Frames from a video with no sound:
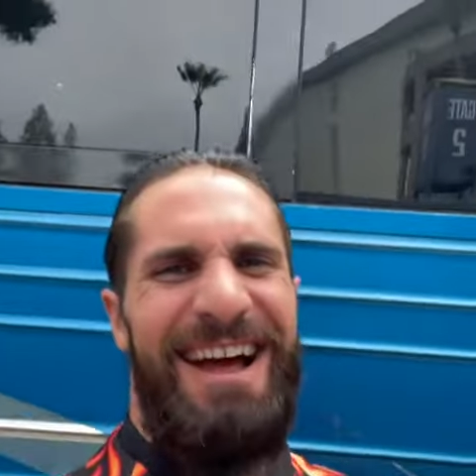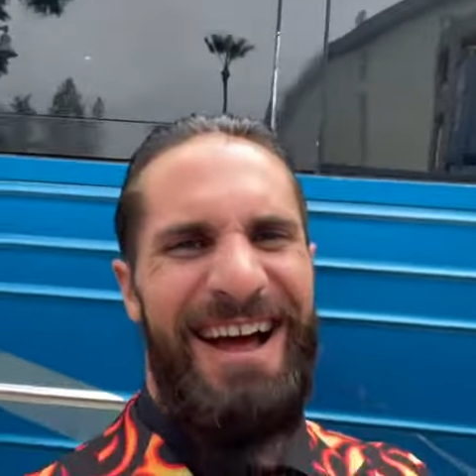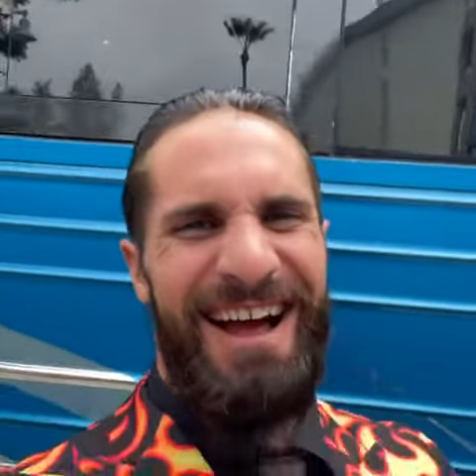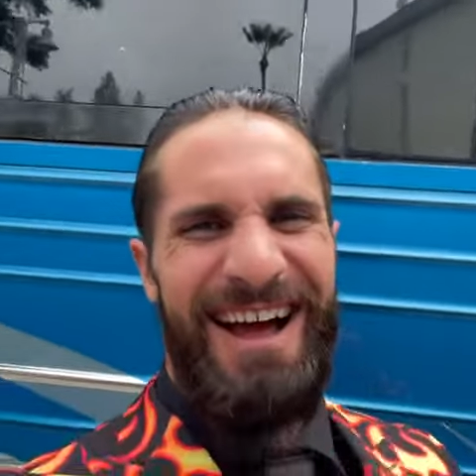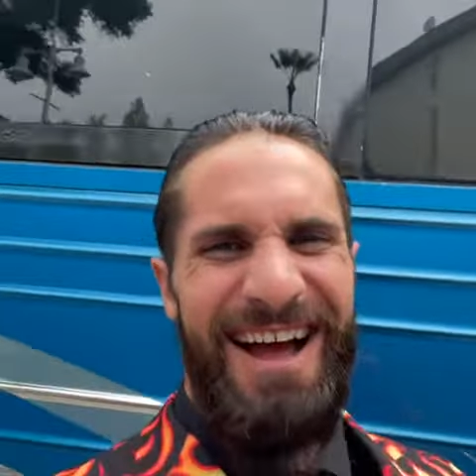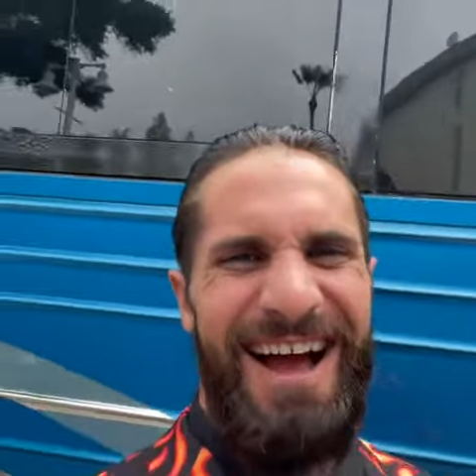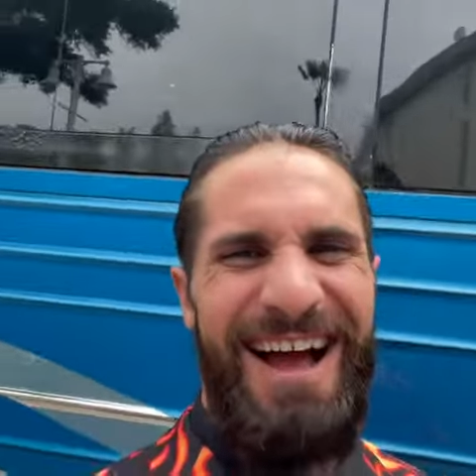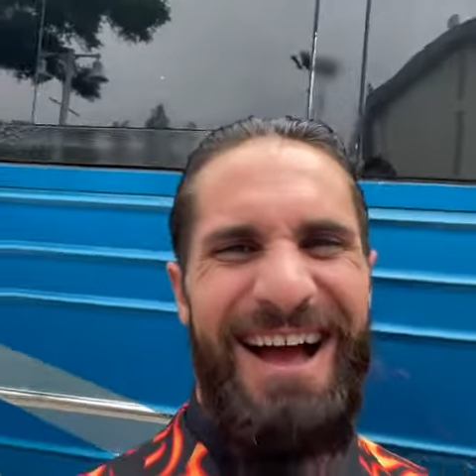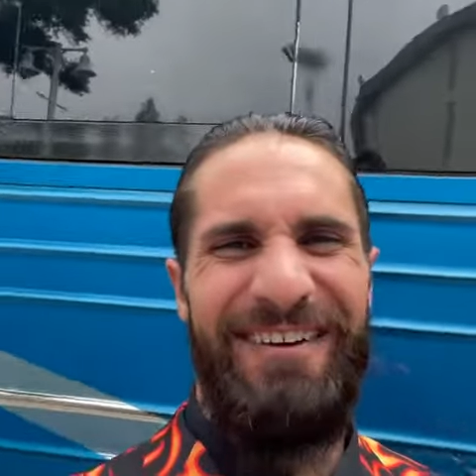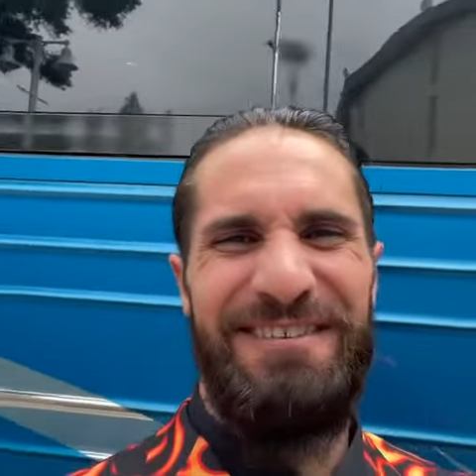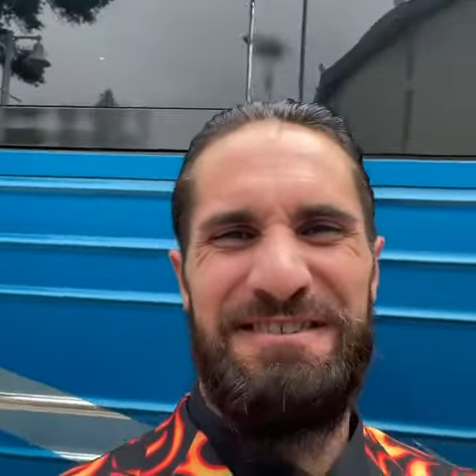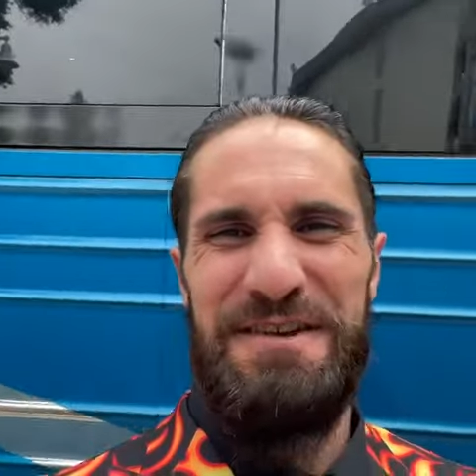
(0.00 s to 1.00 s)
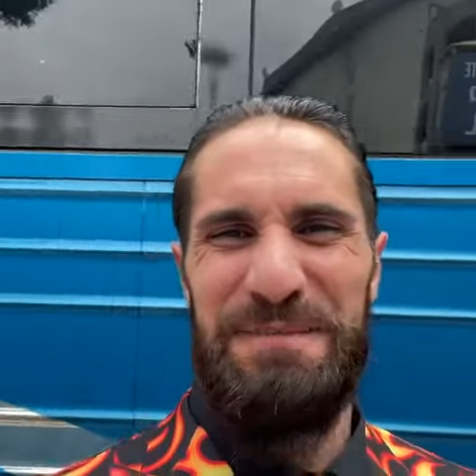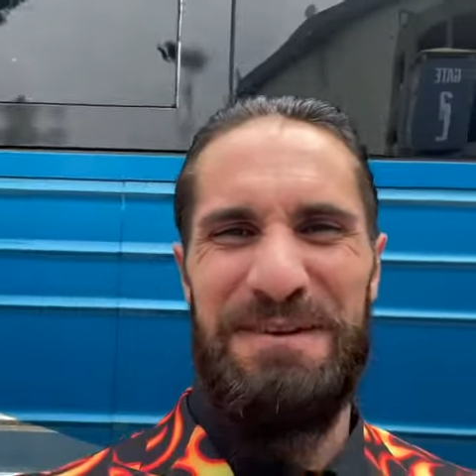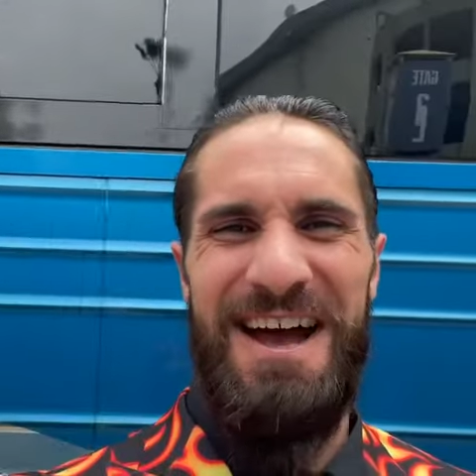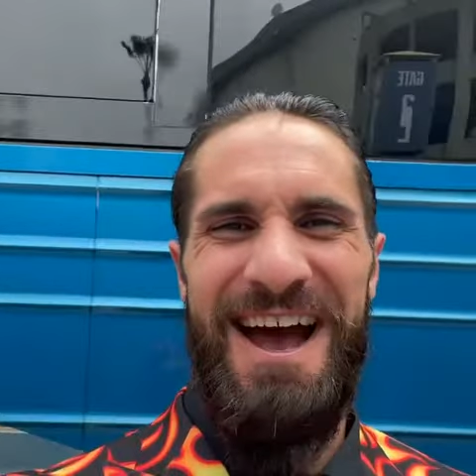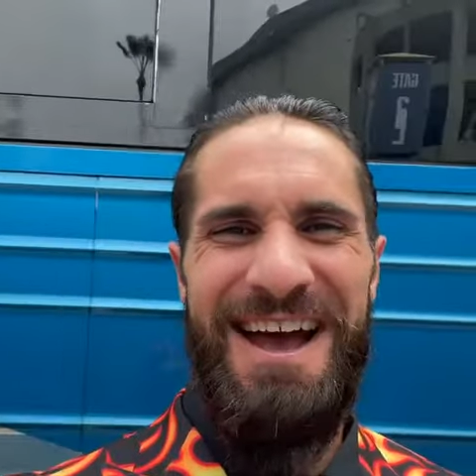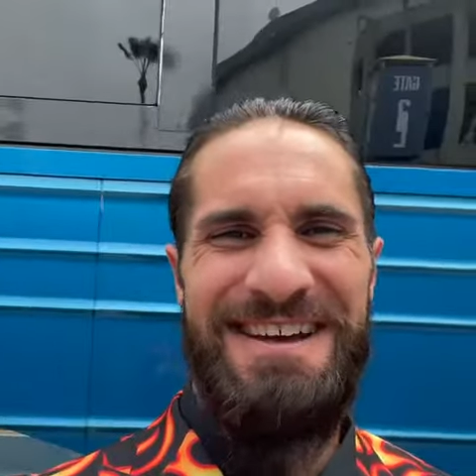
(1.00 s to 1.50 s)
What's up,
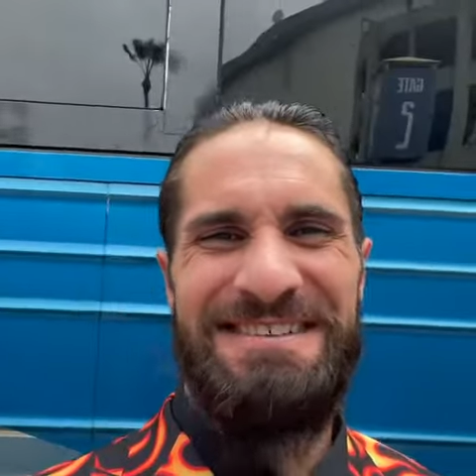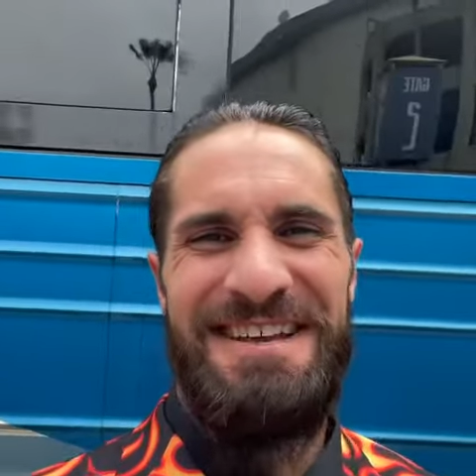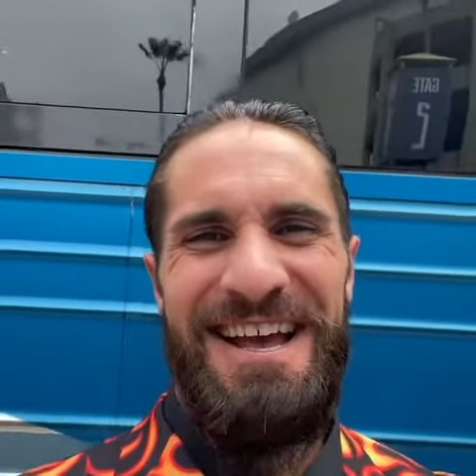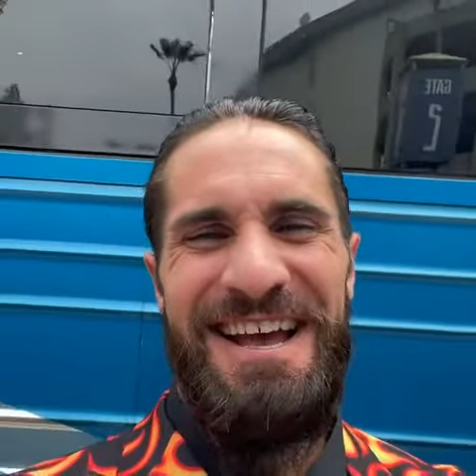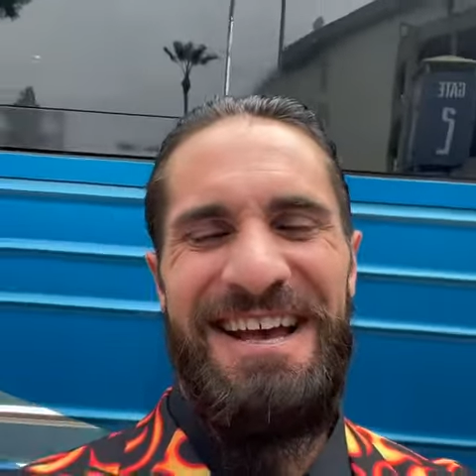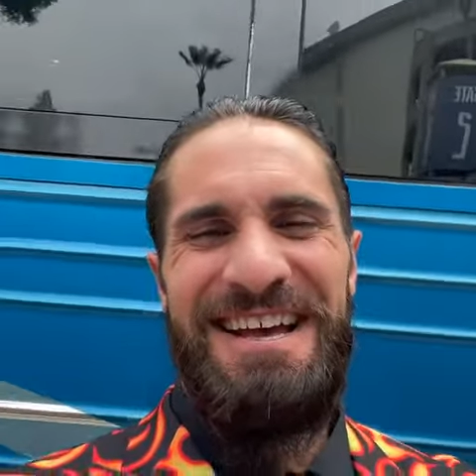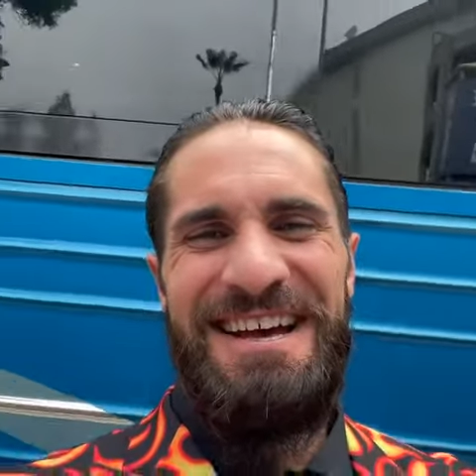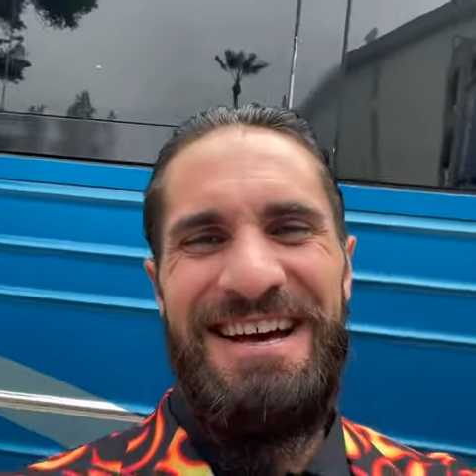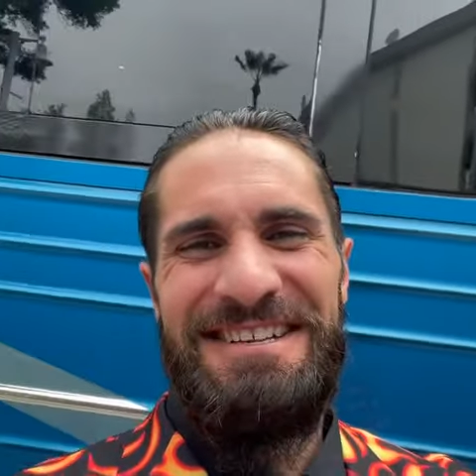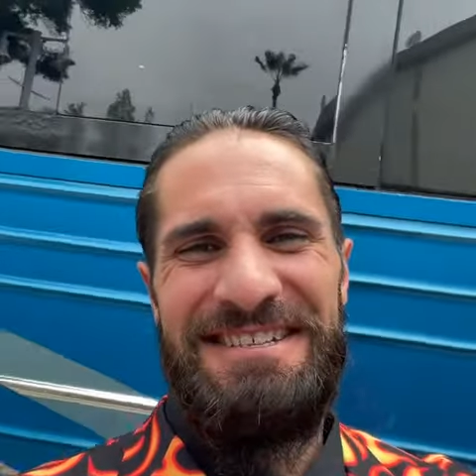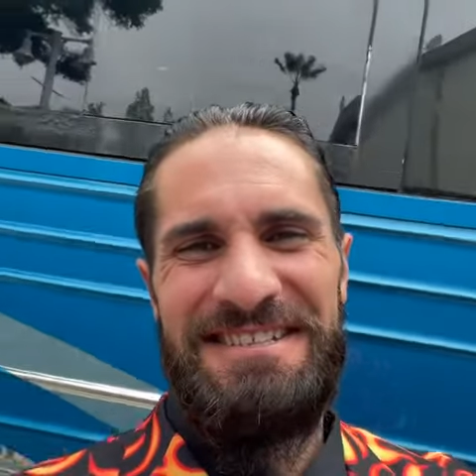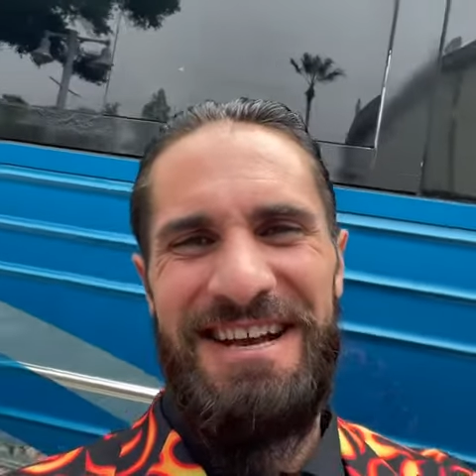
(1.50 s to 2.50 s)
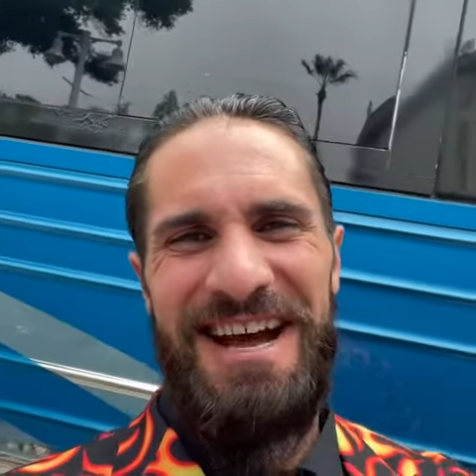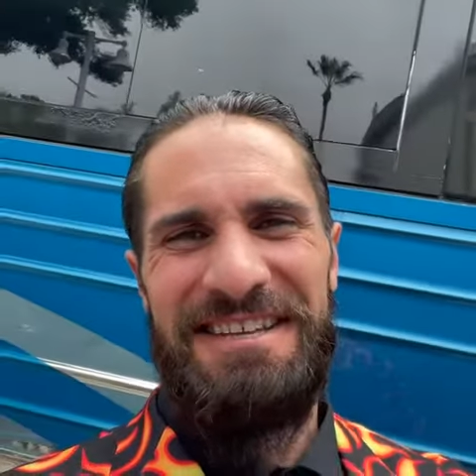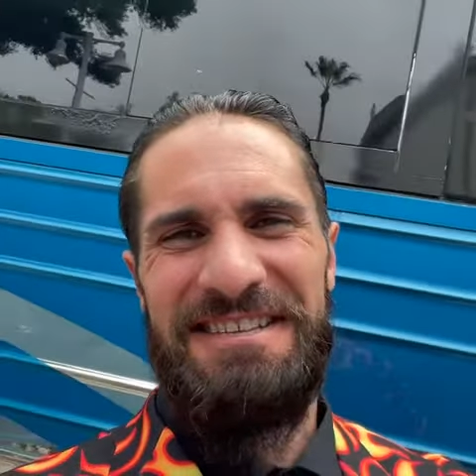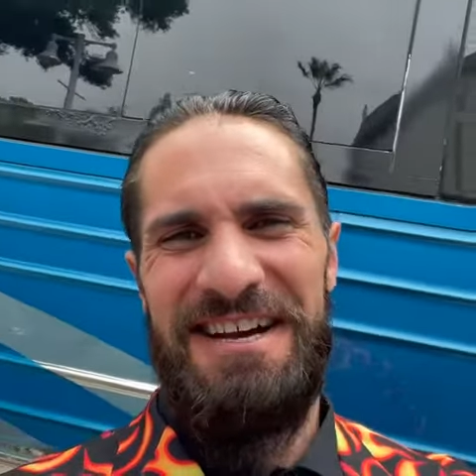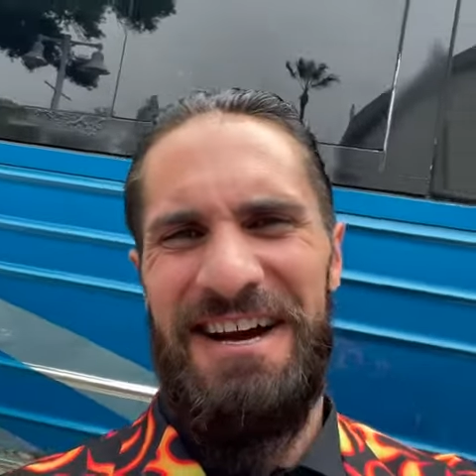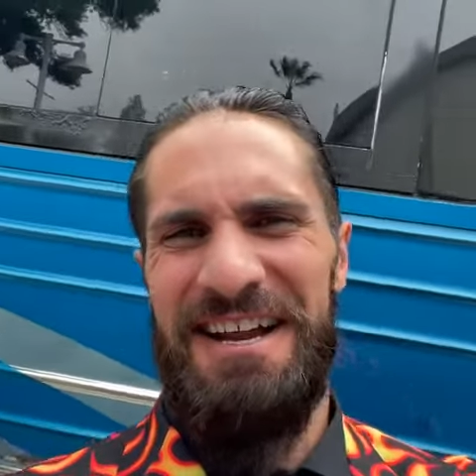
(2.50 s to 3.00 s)
guys? Just
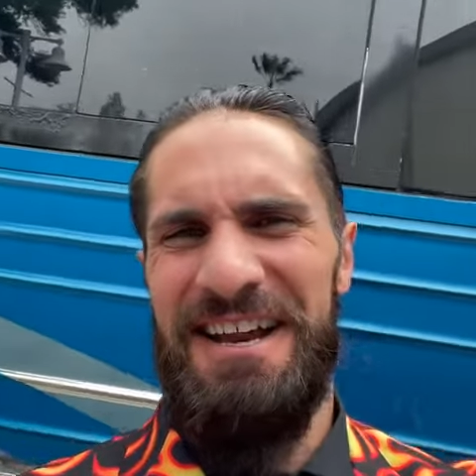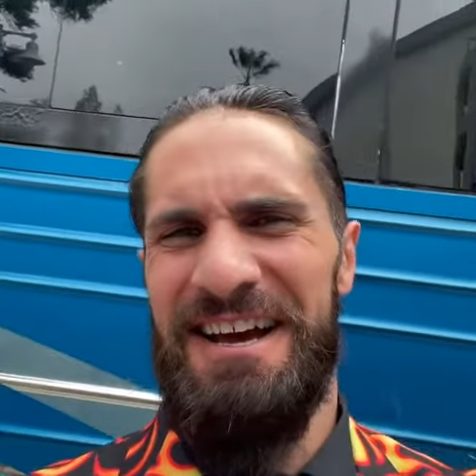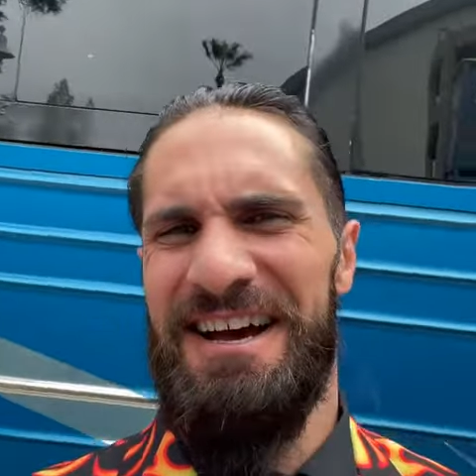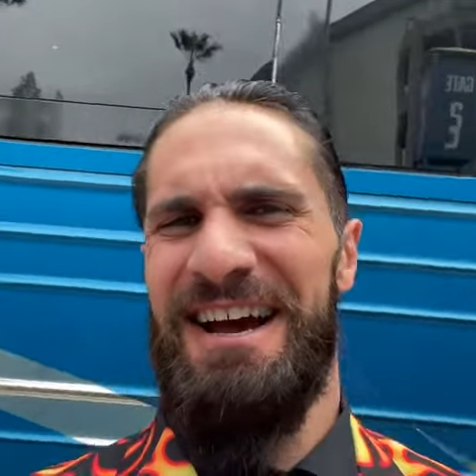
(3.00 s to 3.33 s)
got done